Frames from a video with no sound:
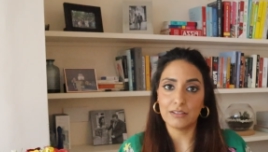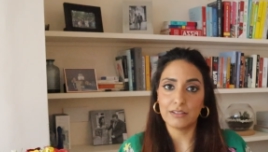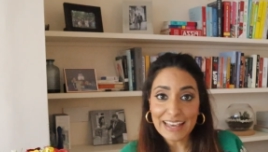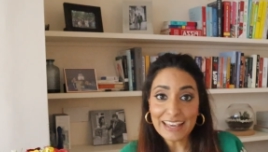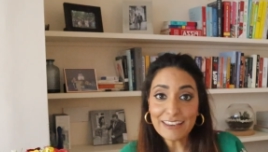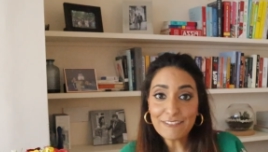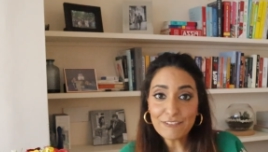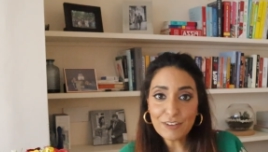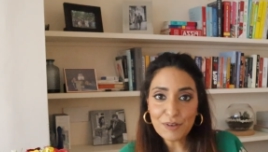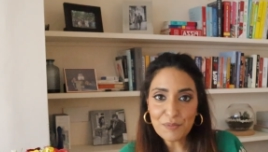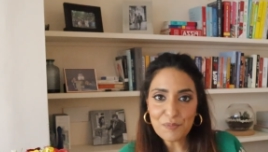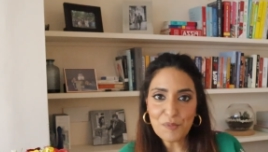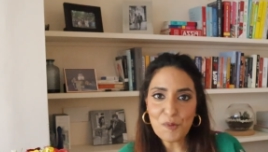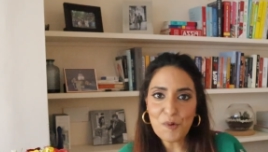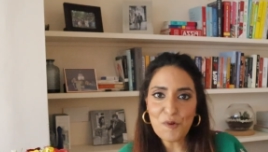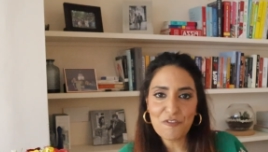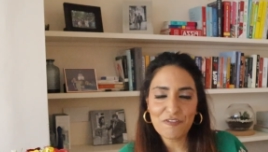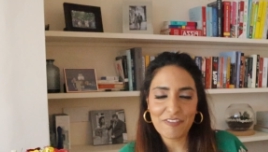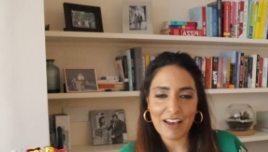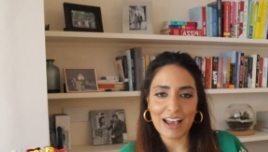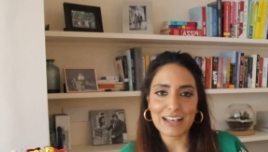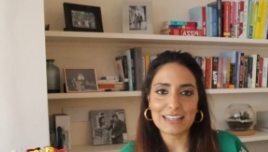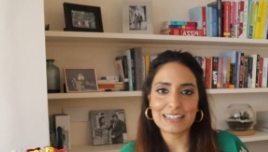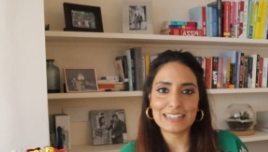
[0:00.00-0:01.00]
Even more
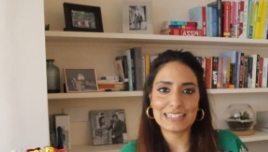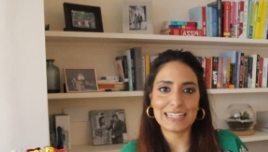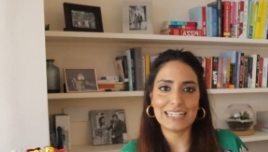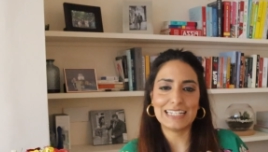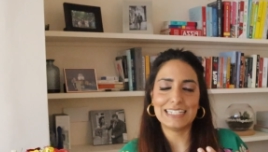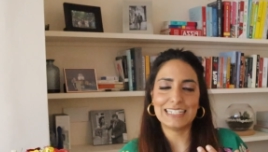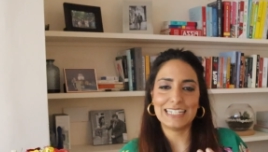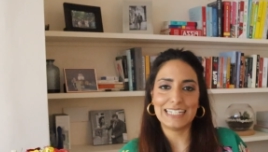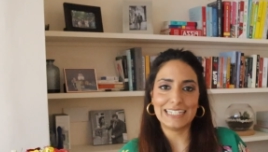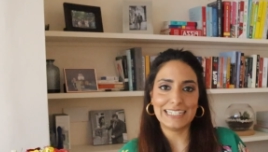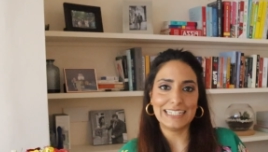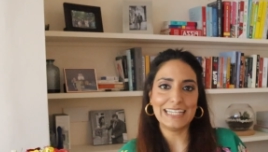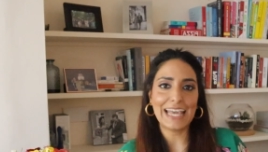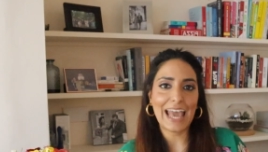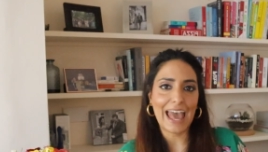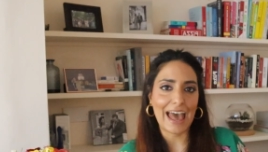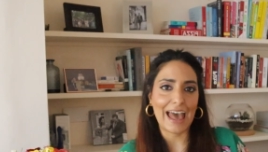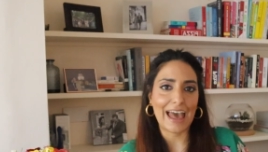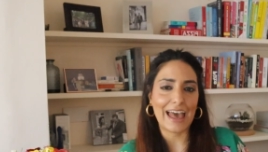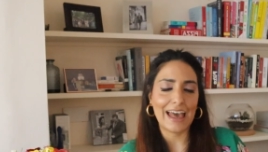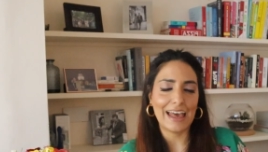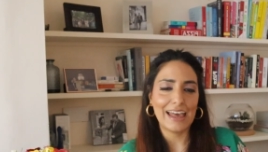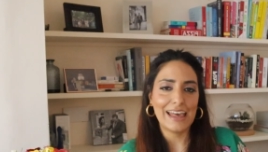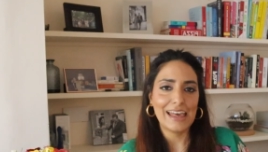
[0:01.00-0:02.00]
fascinating
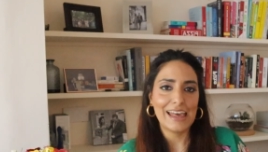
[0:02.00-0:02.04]
yet